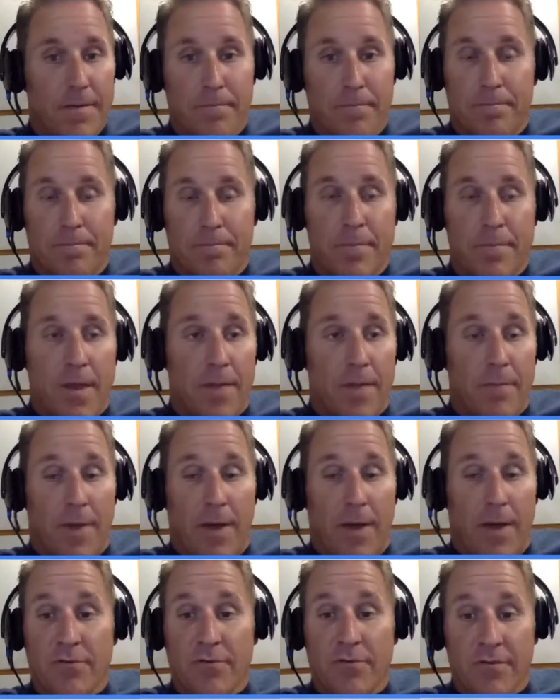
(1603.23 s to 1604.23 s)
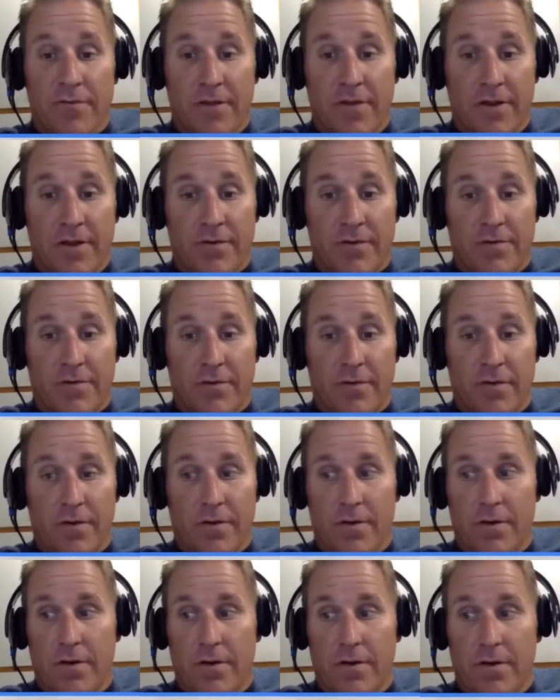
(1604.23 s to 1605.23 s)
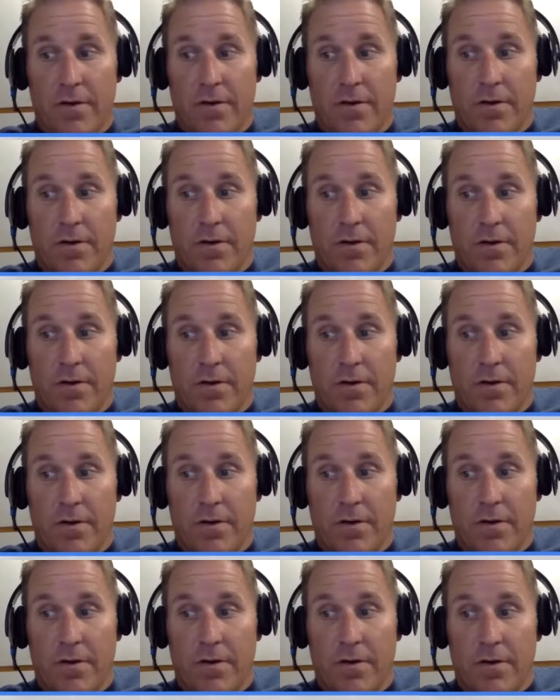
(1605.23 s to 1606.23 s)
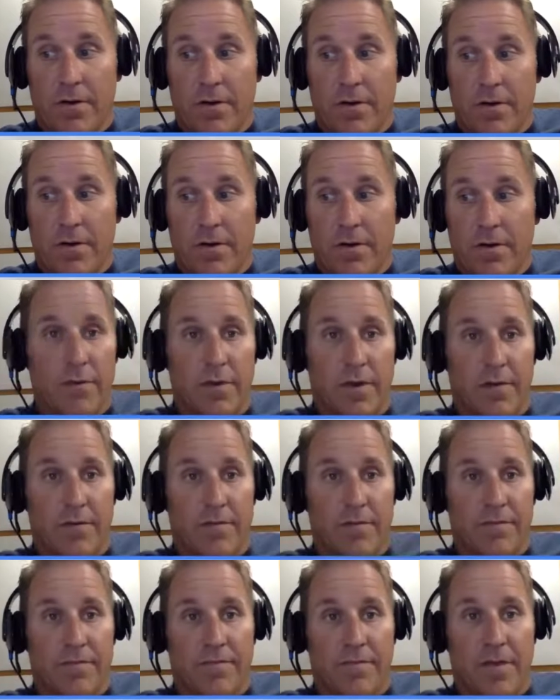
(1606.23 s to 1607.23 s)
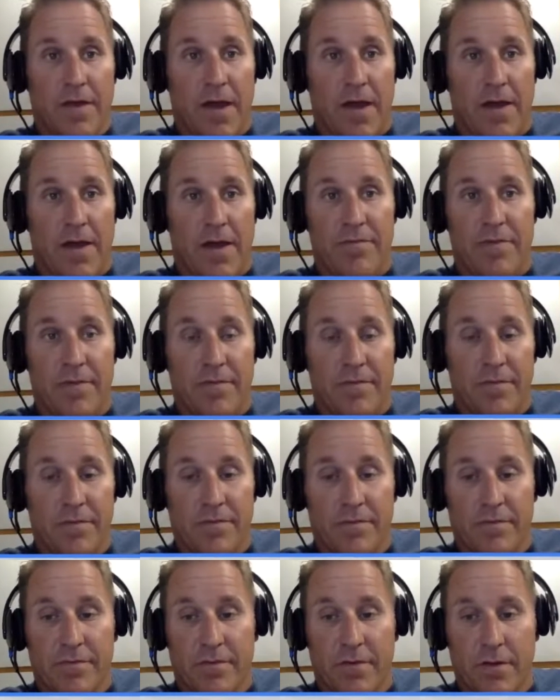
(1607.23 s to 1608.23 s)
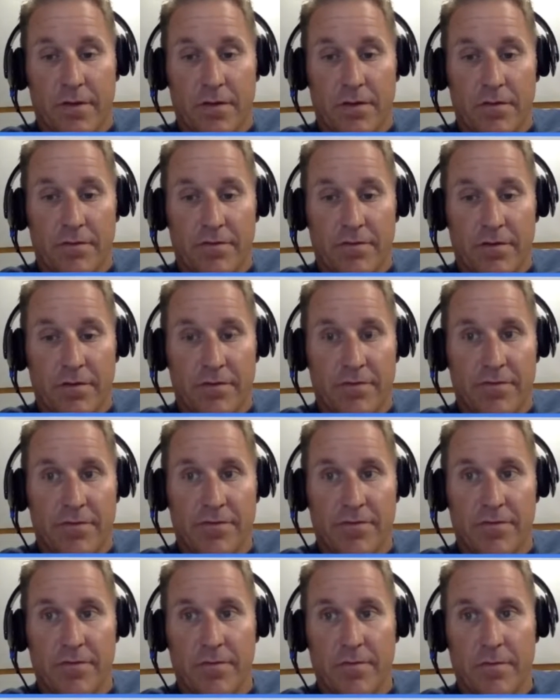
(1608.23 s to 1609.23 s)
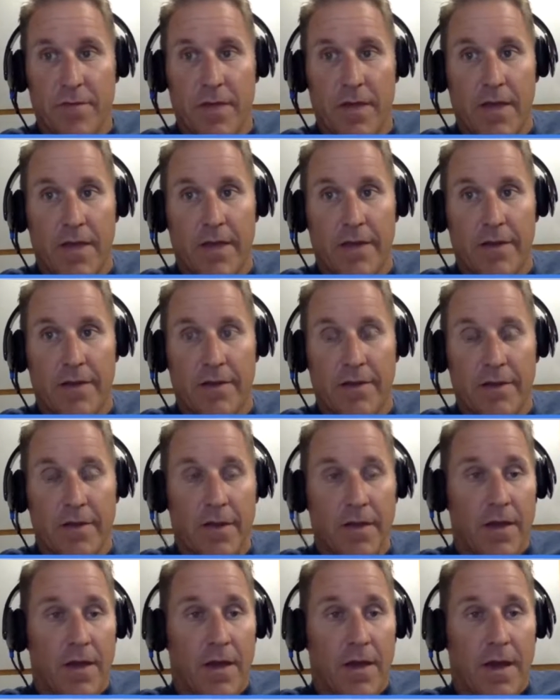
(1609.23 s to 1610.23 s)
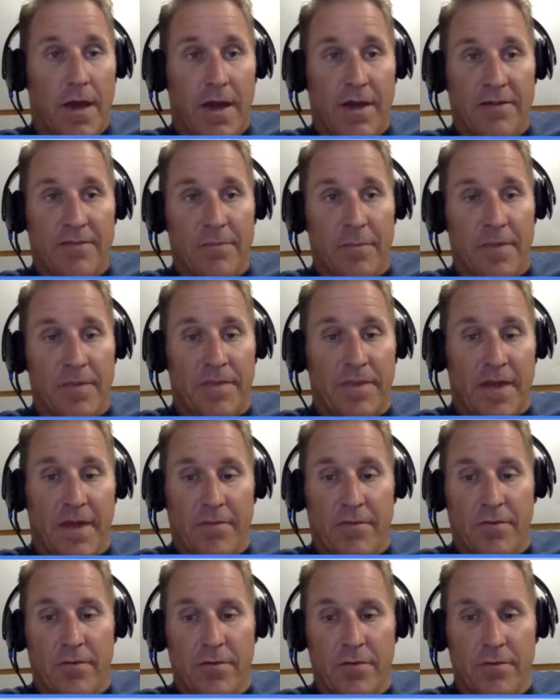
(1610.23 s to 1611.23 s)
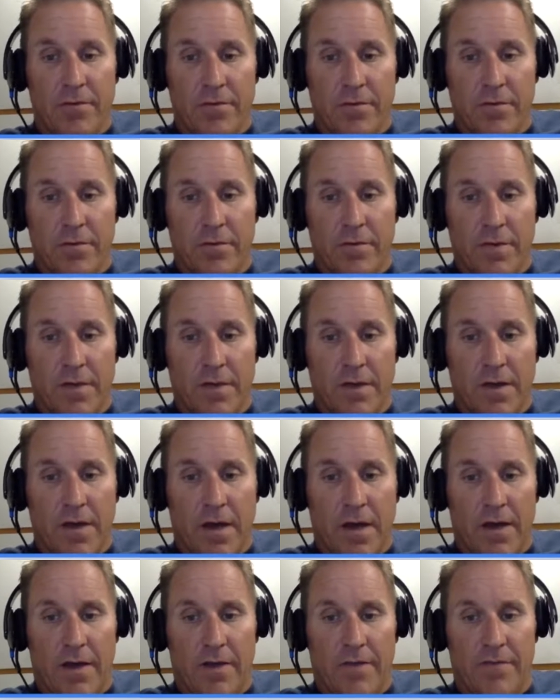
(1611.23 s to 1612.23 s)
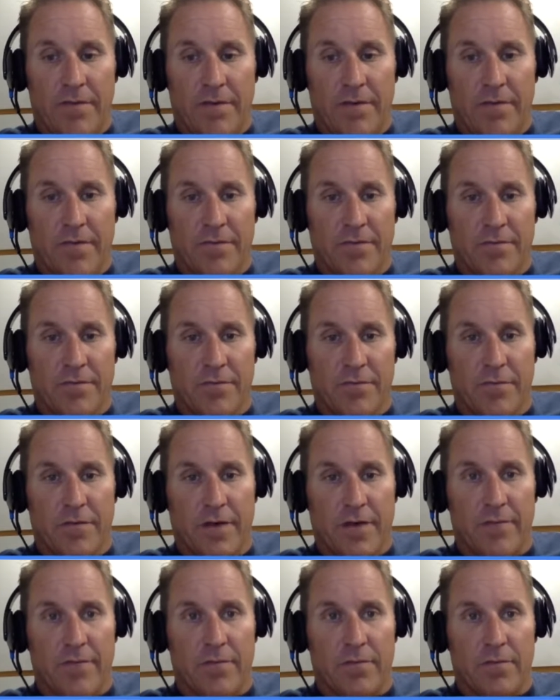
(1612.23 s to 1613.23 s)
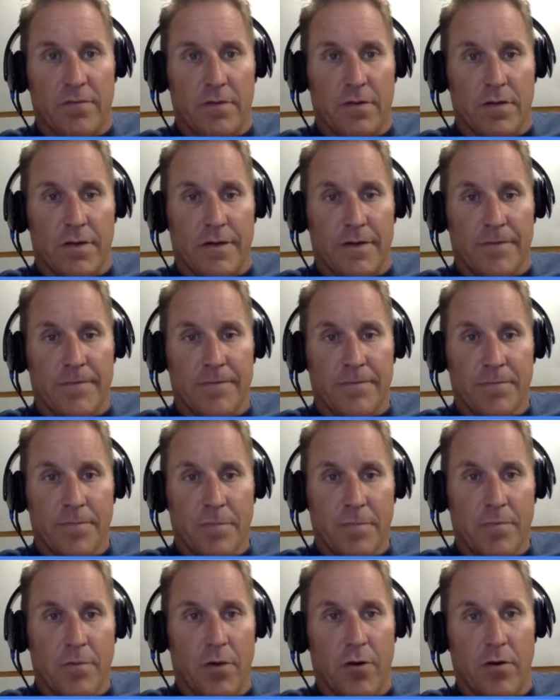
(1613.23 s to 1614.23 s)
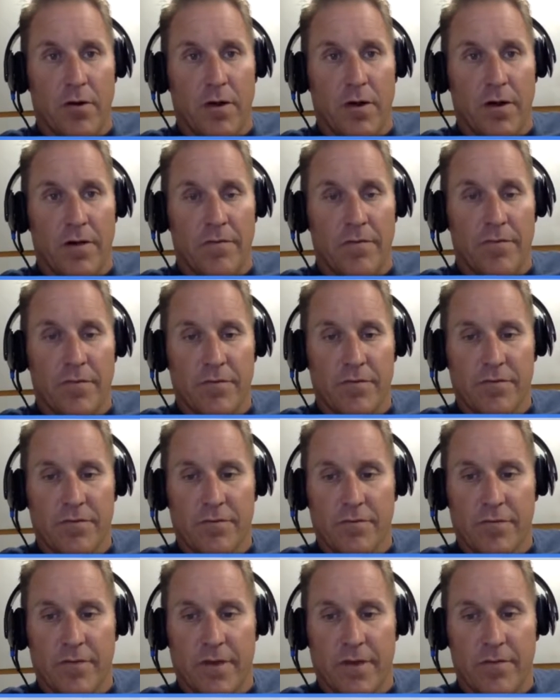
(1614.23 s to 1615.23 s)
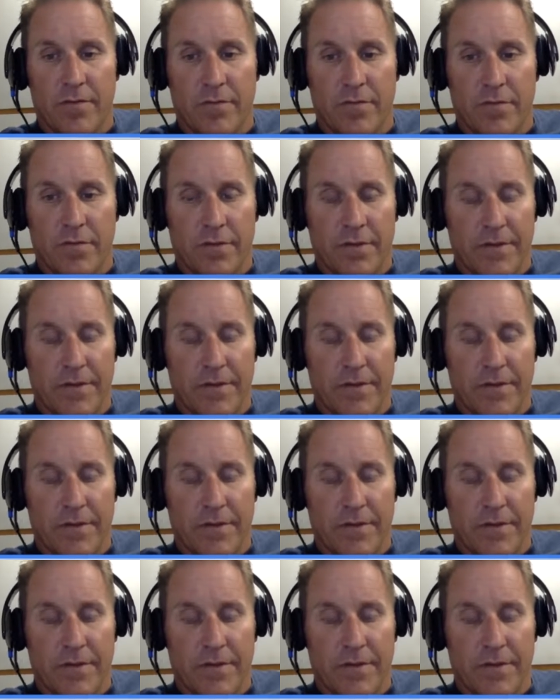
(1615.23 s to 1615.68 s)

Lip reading: Bob's going to Phoenix for an IFF instructors thing. We love the IFF is using our system, and I spent the afternoon doing the IFF survival part of their survival